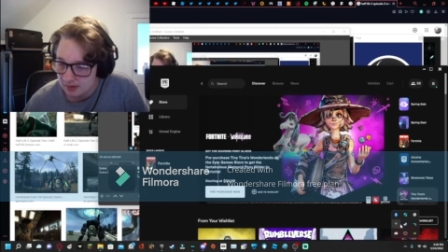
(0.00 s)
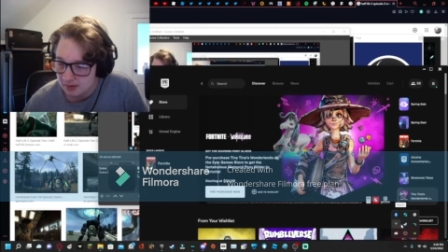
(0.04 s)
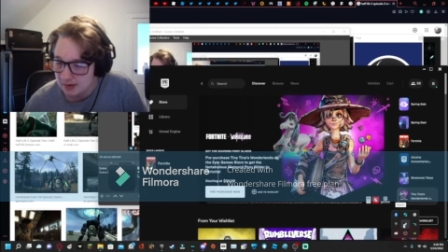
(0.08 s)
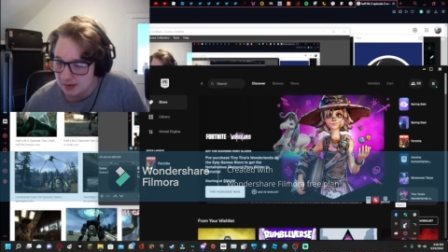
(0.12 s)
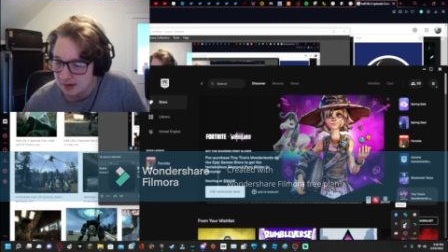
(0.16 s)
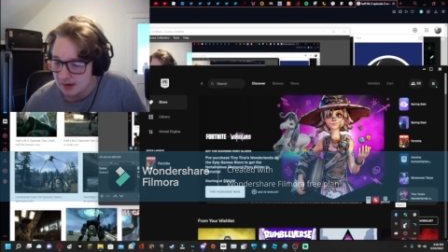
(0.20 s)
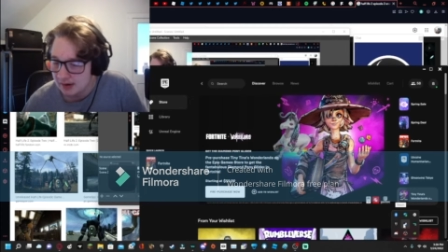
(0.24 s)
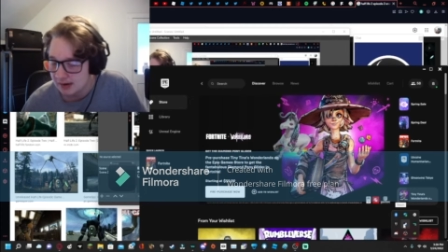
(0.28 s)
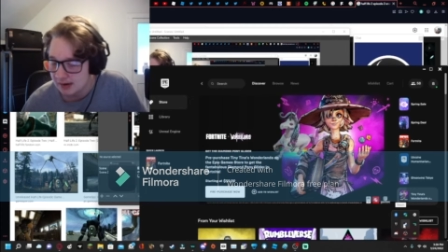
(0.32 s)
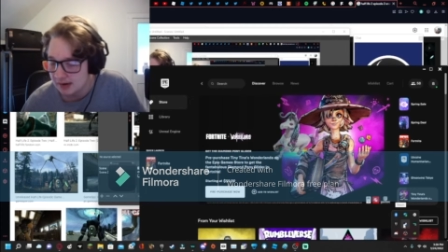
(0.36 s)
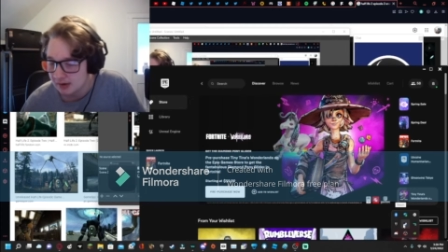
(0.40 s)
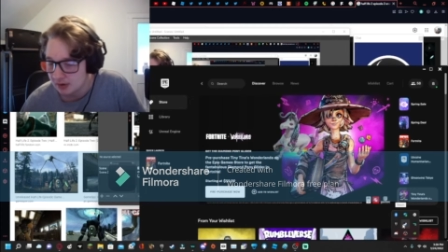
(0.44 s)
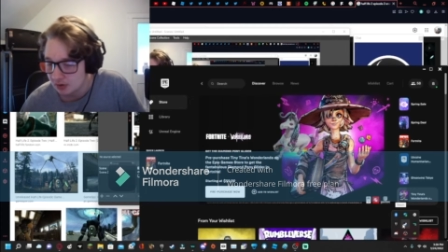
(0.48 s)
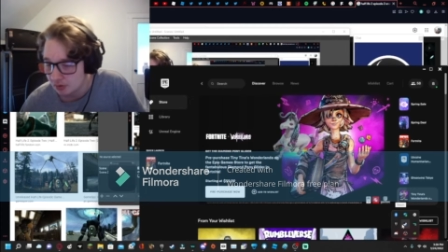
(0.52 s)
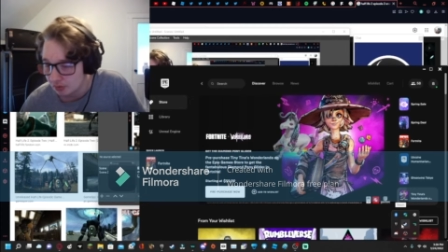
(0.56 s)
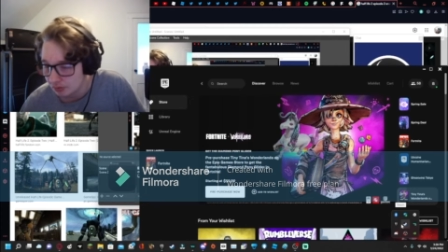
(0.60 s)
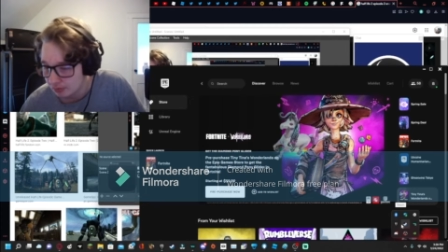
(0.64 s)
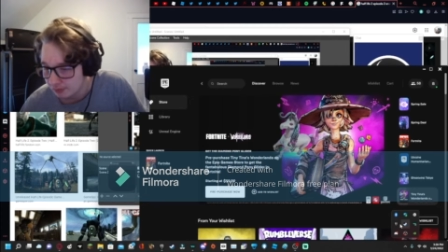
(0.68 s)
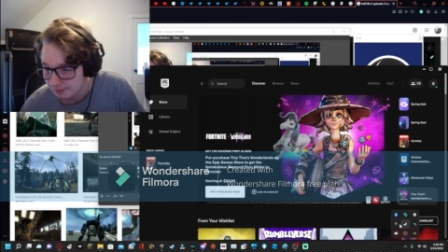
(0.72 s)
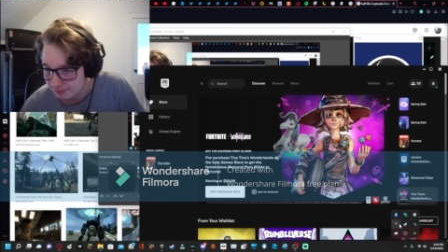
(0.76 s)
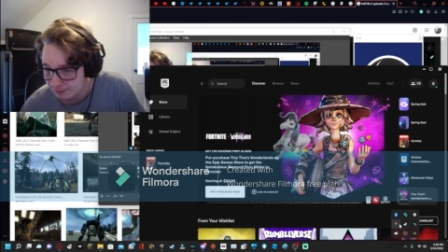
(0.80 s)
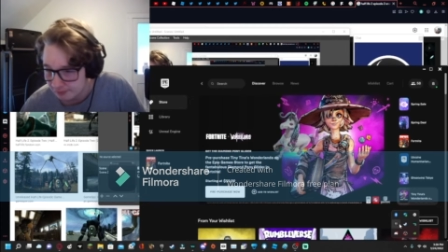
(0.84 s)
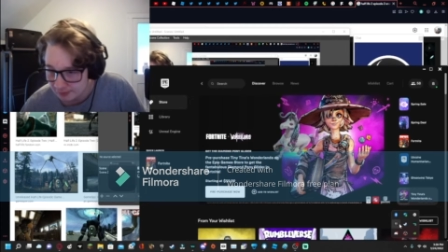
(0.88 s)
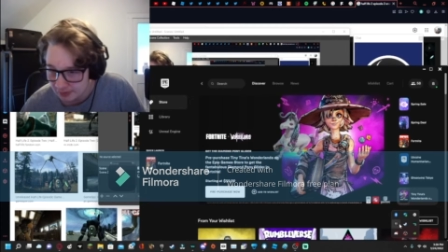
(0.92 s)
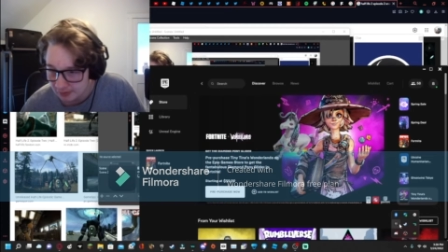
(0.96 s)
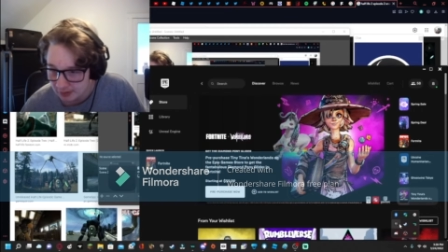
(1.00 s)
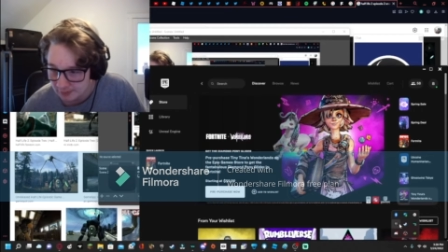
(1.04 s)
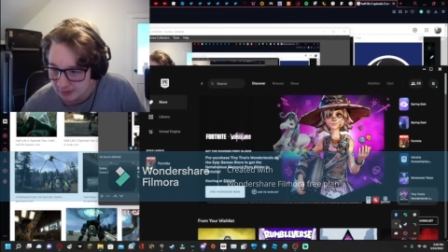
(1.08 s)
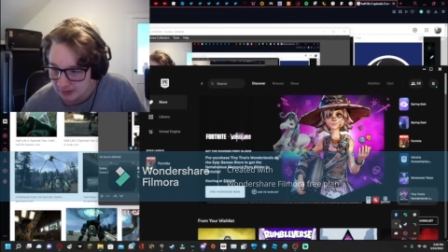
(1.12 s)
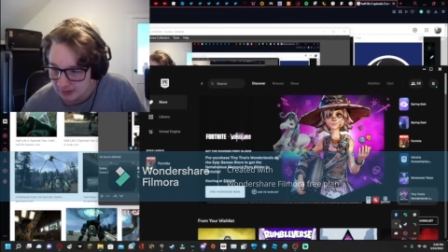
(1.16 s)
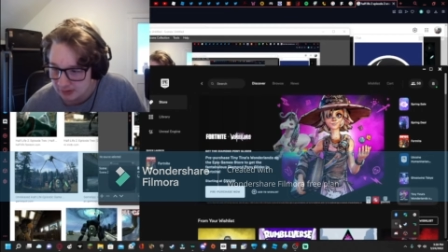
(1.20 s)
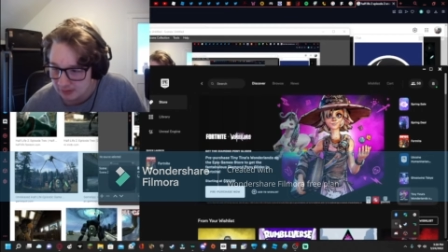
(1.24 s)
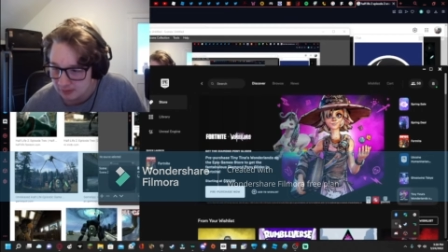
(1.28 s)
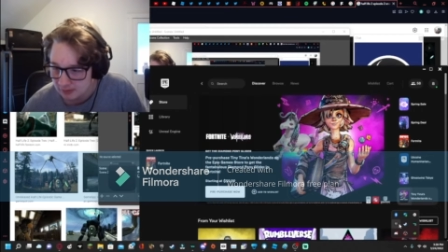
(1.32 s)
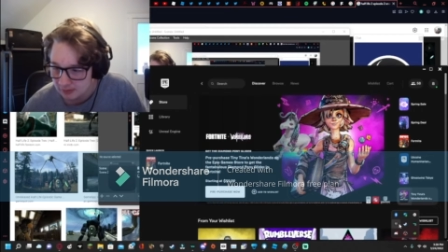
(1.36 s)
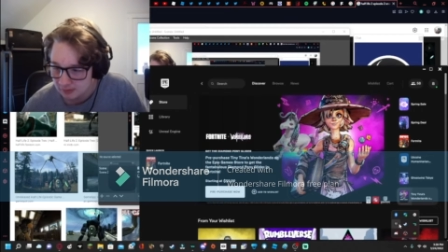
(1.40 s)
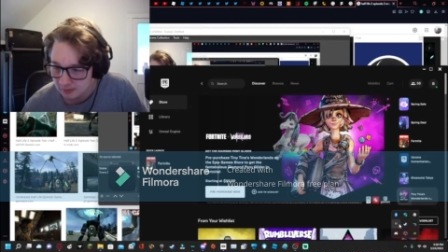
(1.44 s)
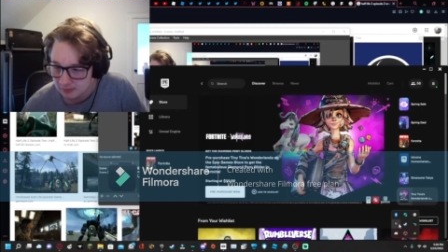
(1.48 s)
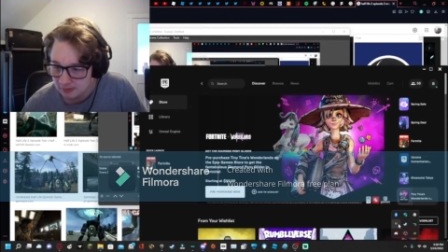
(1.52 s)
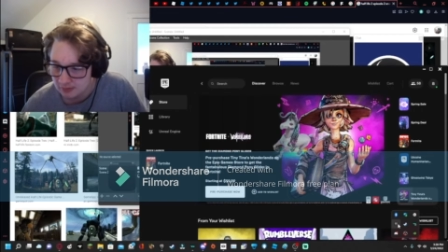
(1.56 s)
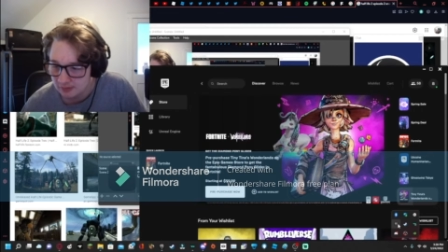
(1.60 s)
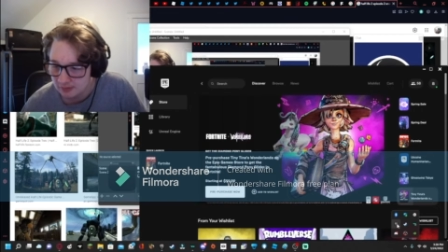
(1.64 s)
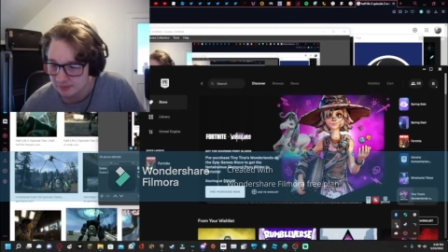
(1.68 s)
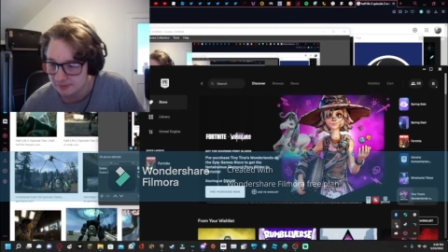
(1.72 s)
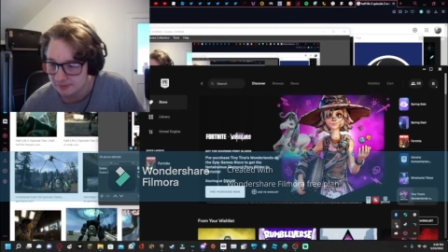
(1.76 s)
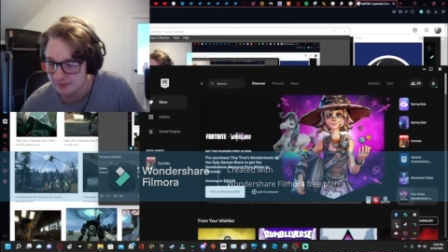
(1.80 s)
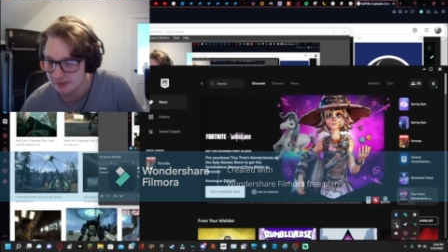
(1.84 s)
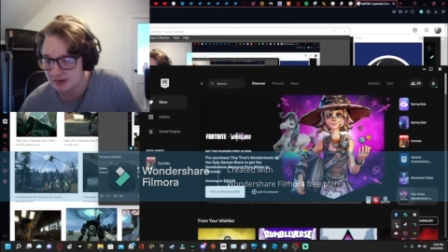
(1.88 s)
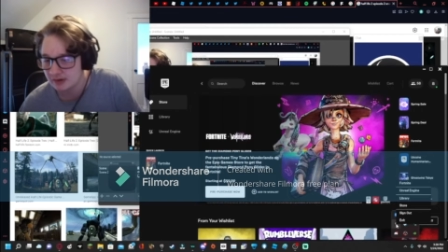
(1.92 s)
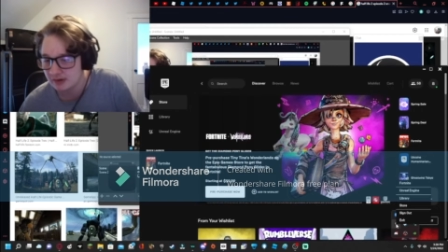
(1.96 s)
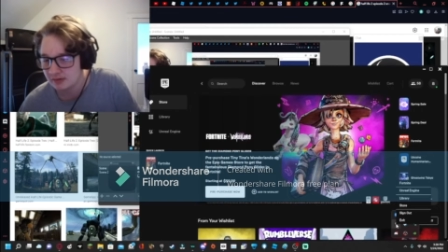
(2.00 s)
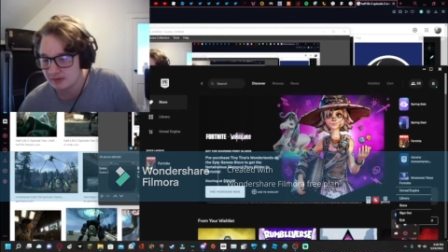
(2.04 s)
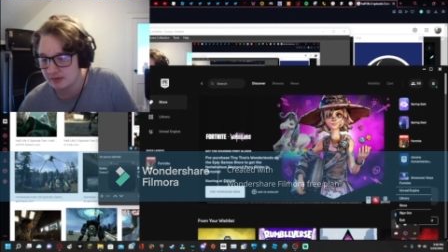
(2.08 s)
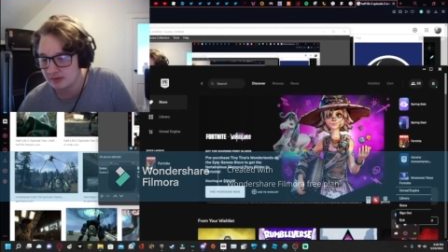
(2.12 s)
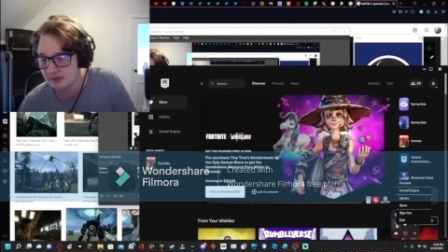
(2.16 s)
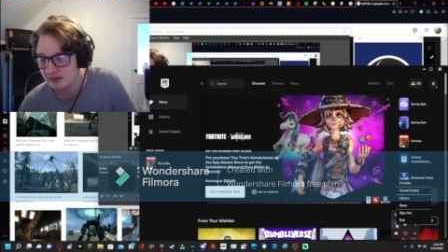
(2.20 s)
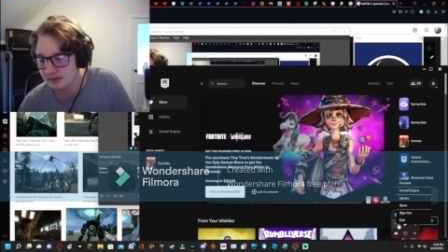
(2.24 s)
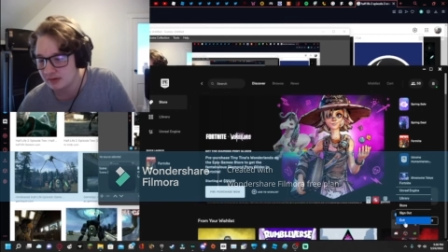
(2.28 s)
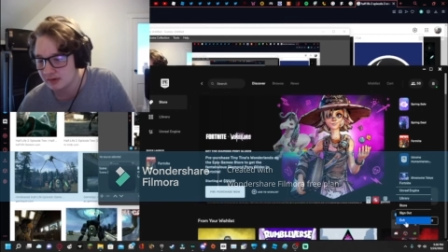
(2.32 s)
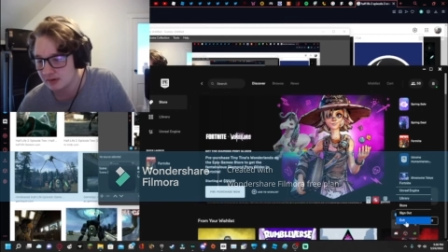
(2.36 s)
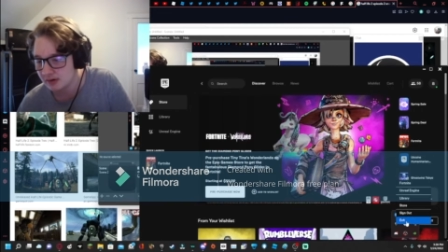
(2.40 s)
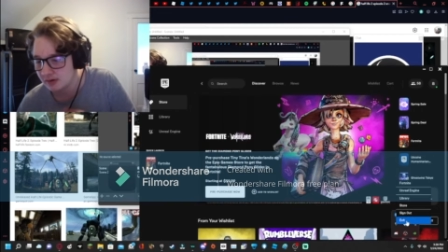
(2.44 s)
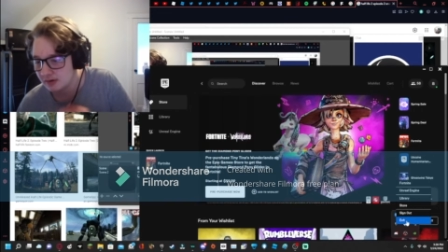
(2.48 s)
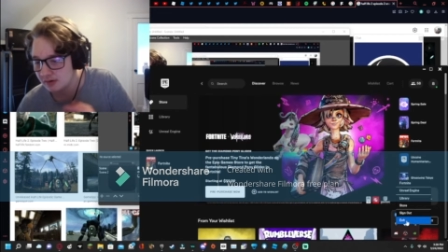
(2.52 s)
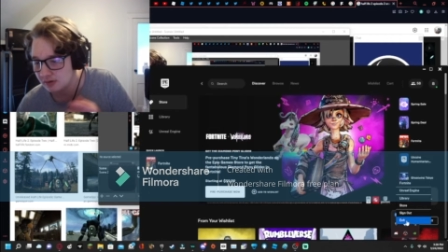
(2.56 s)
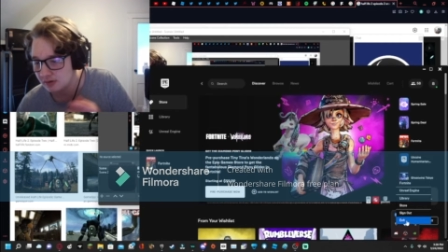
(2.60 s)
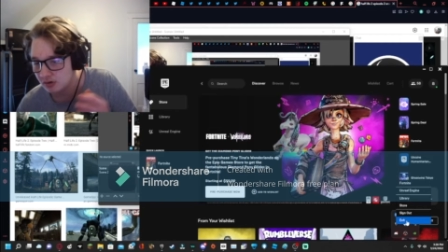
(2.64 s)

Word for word: Uh, Gordon Freeman is like the